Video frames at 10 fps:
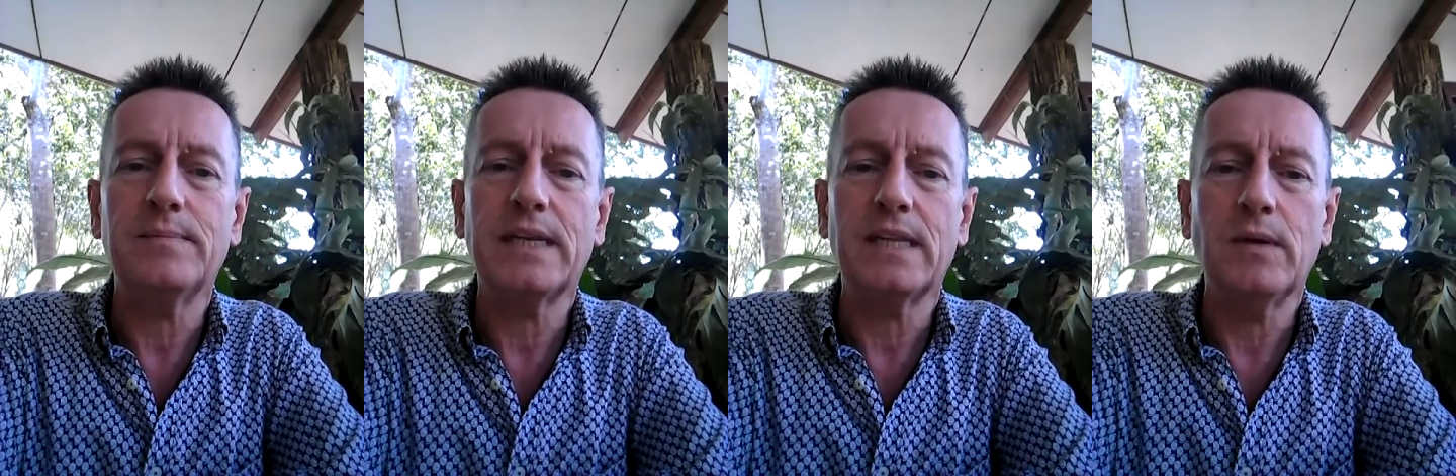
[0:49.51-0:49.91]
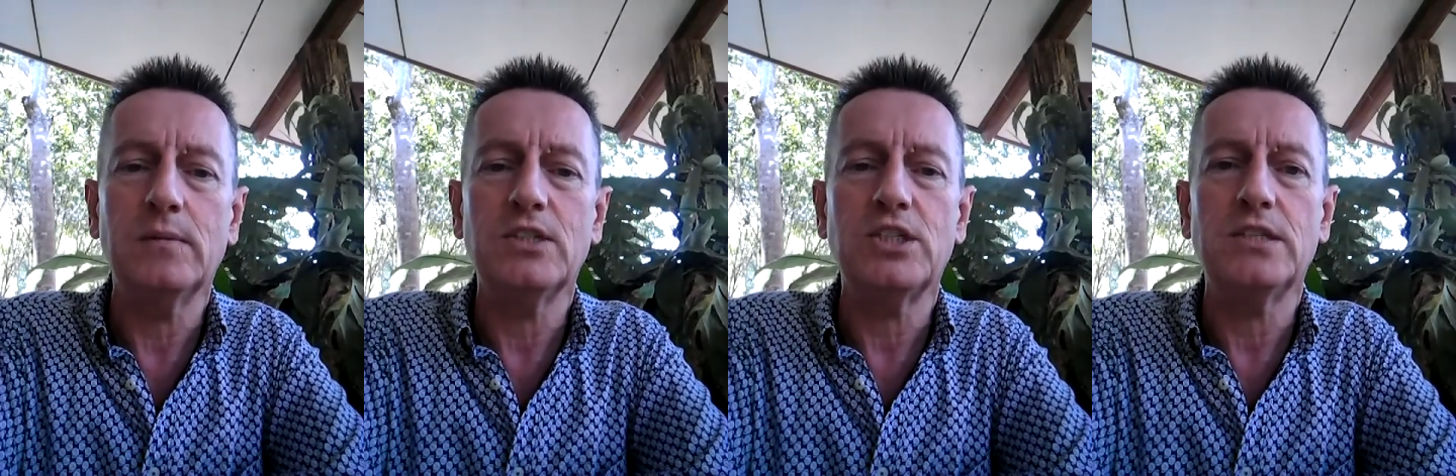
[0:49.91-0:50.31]
but at the
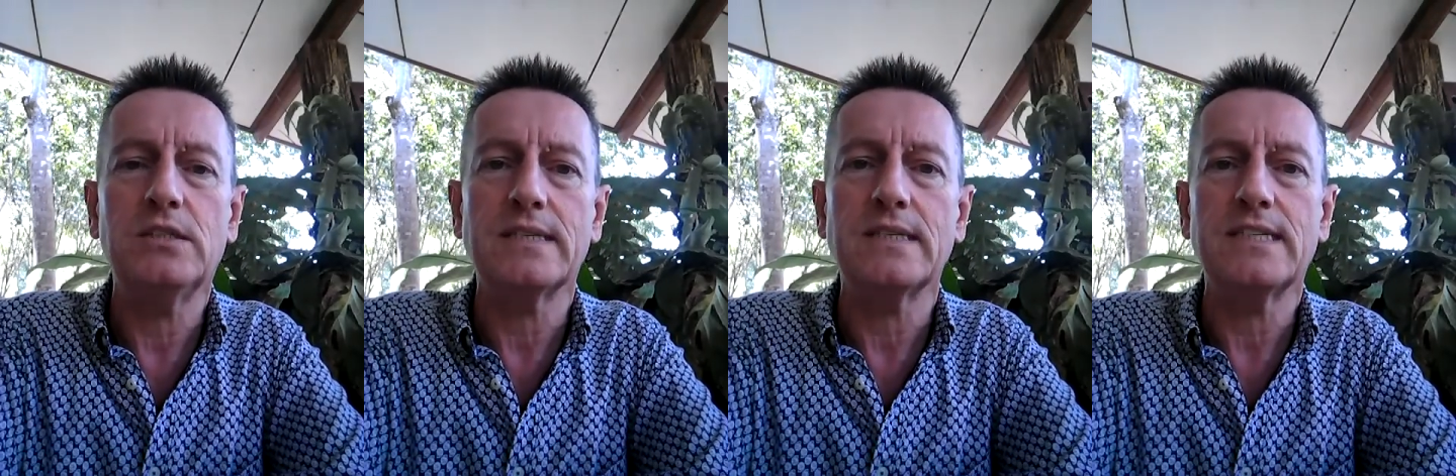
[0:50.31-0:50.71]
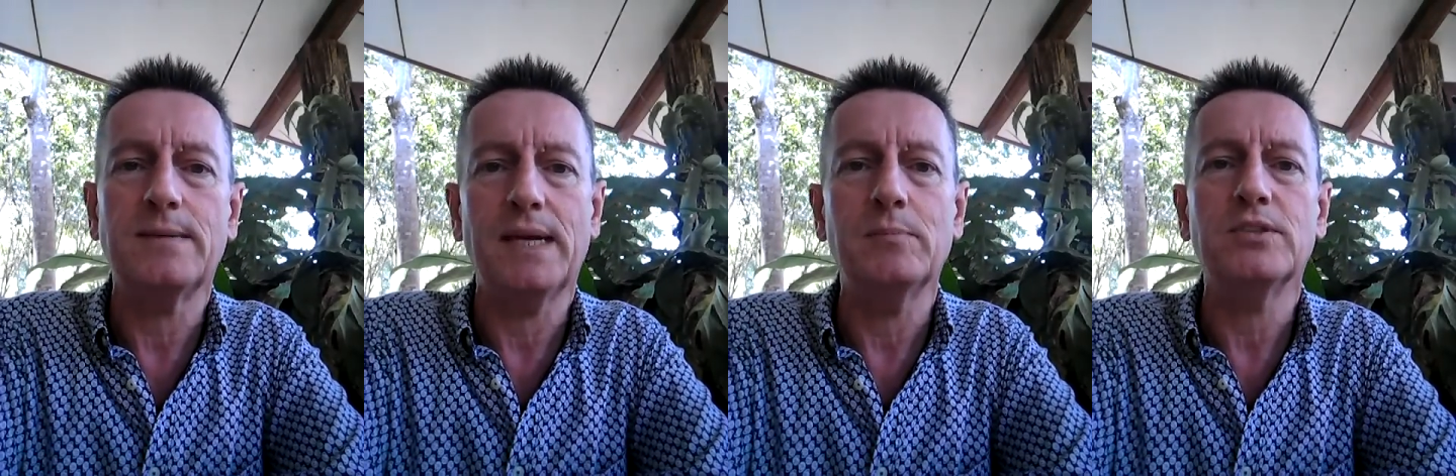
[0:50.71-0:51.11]
moment she doesn't
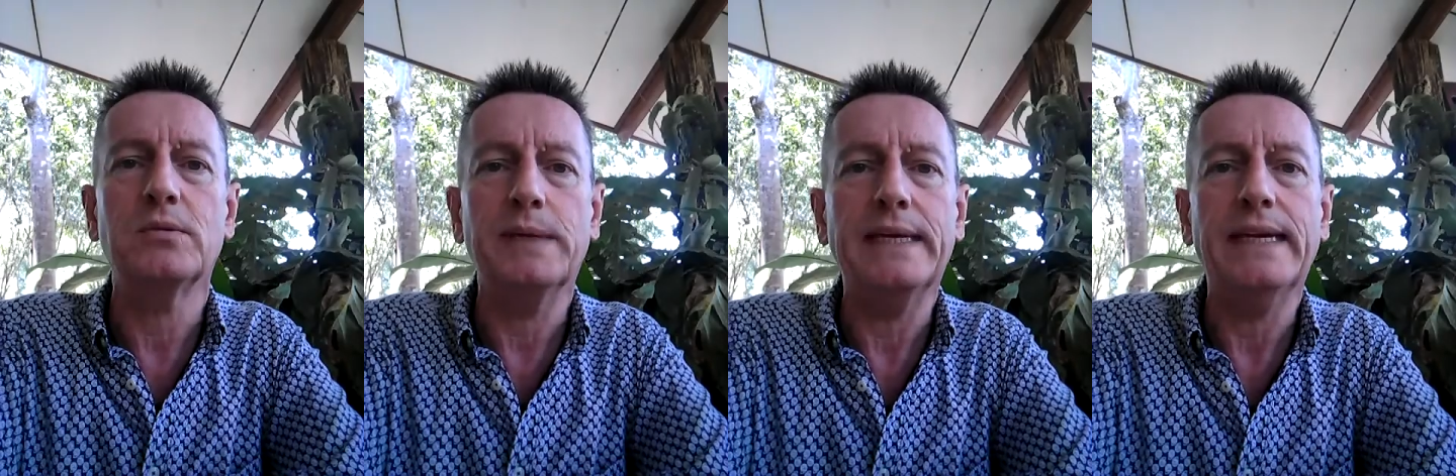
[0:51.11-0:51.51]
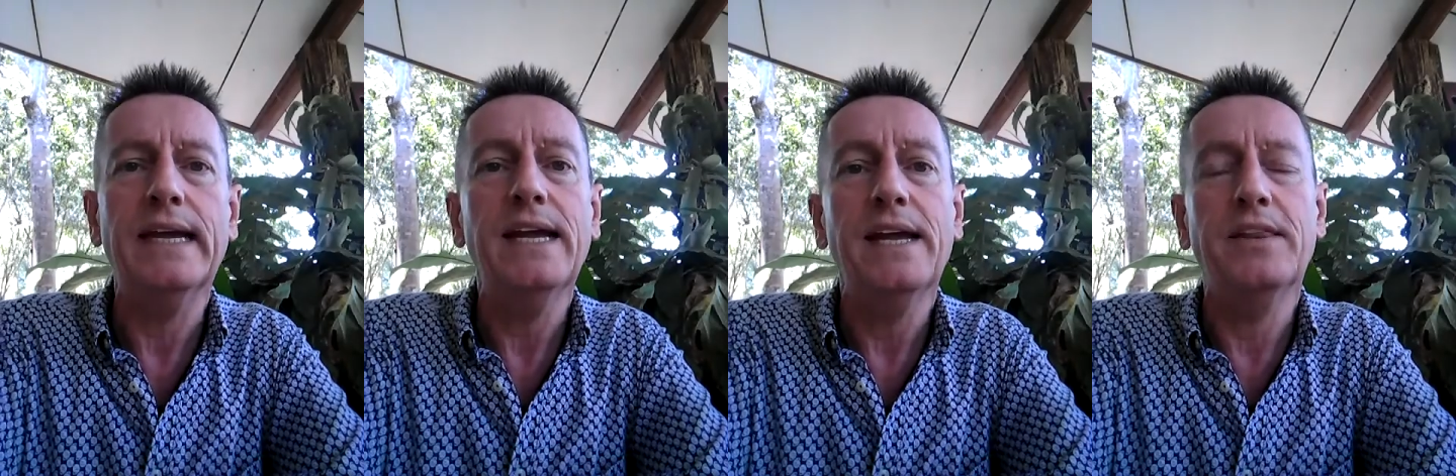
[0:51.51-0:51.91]
seem able to be
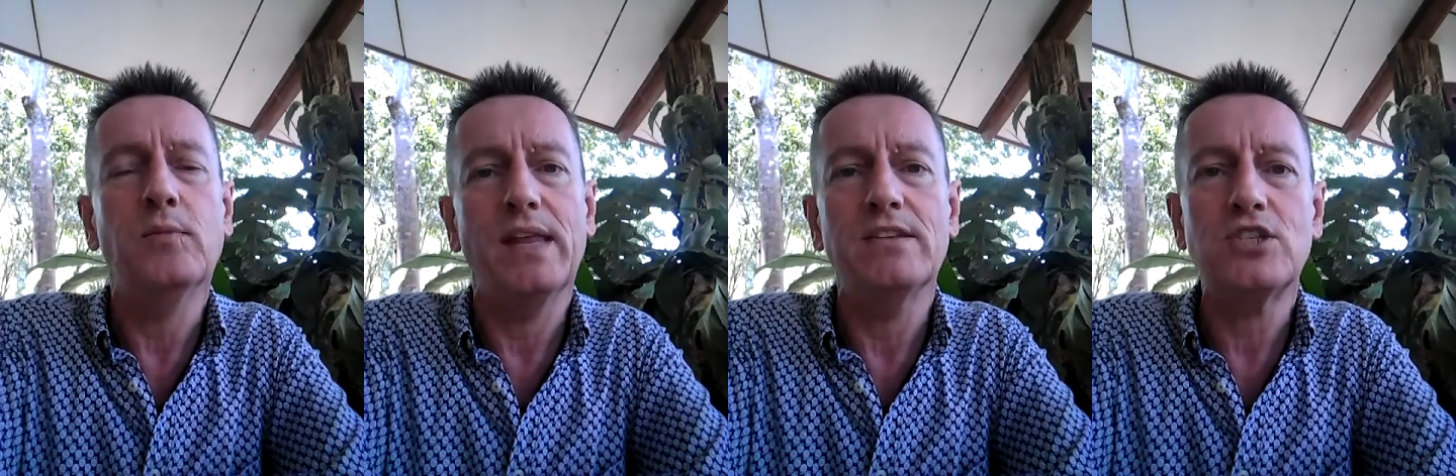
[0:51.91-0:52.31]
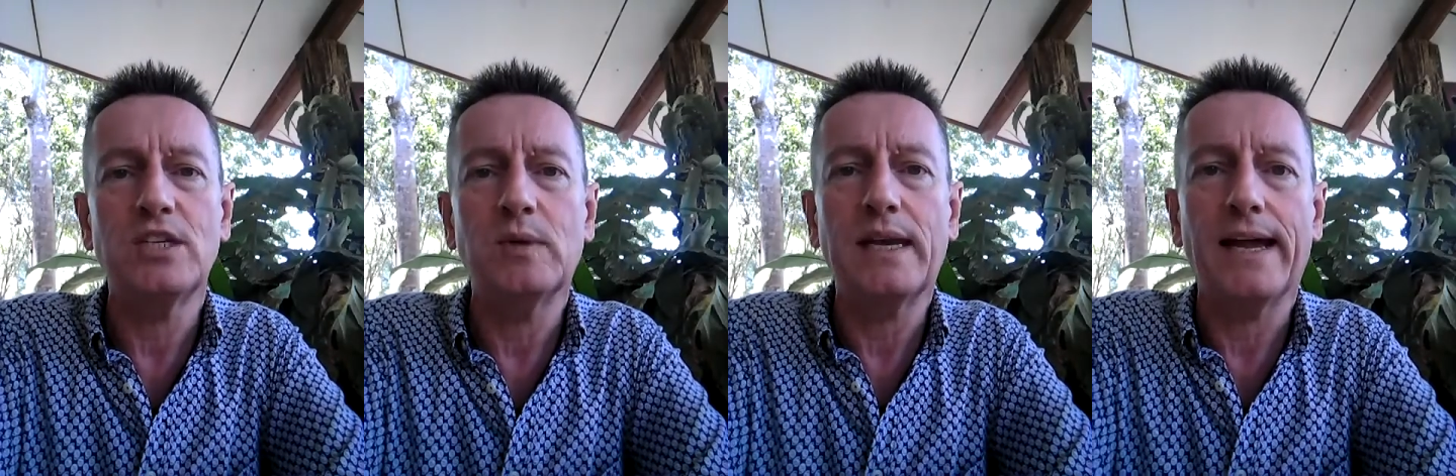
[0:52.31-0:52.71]
in the way that
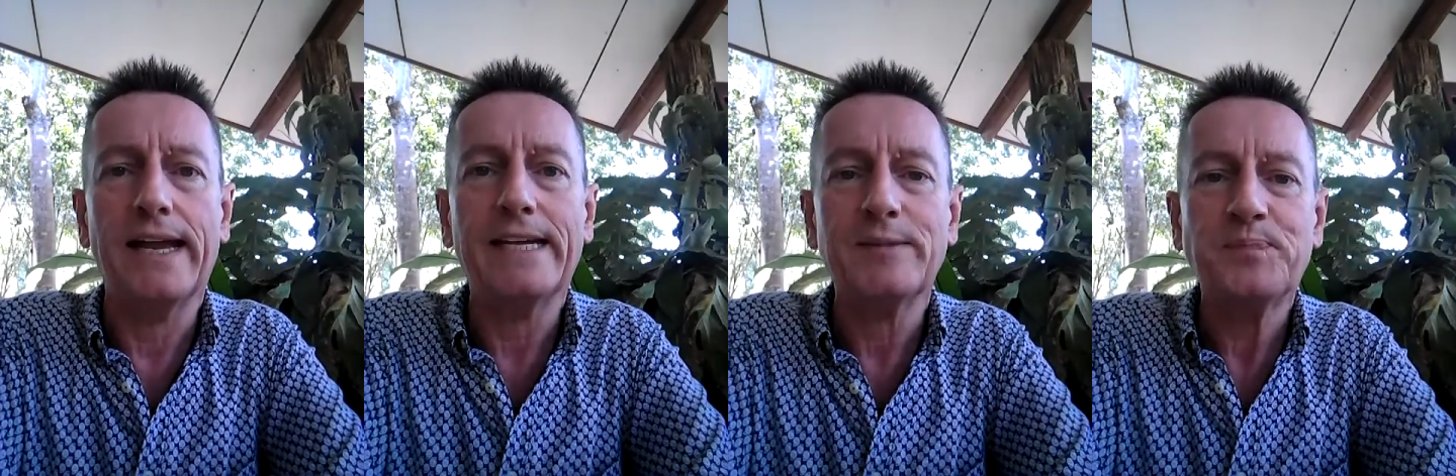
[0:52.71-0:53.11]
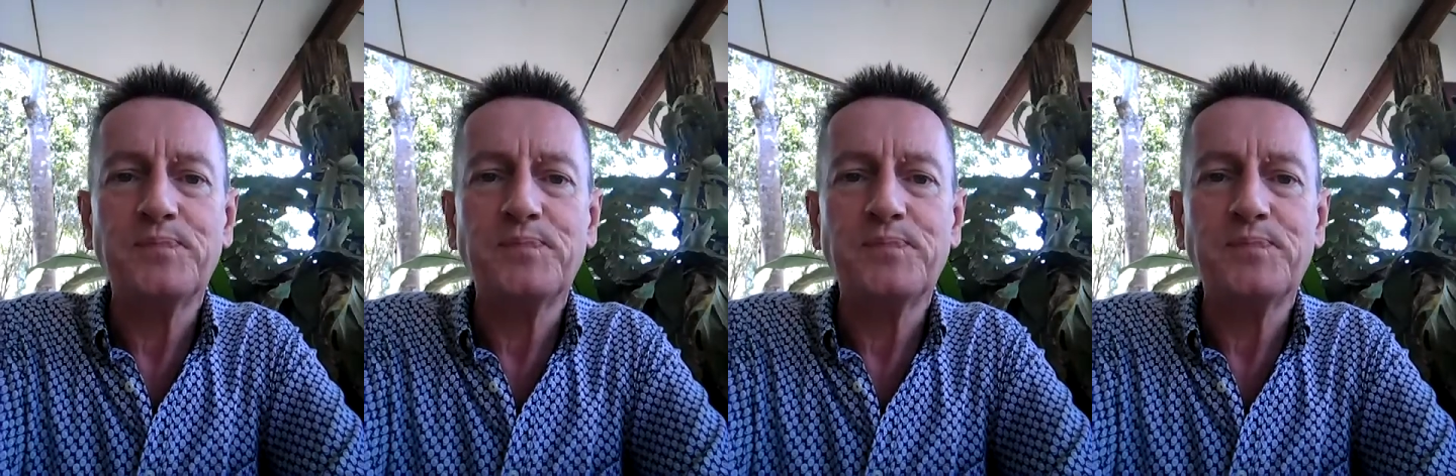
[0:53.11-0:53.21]
she would like.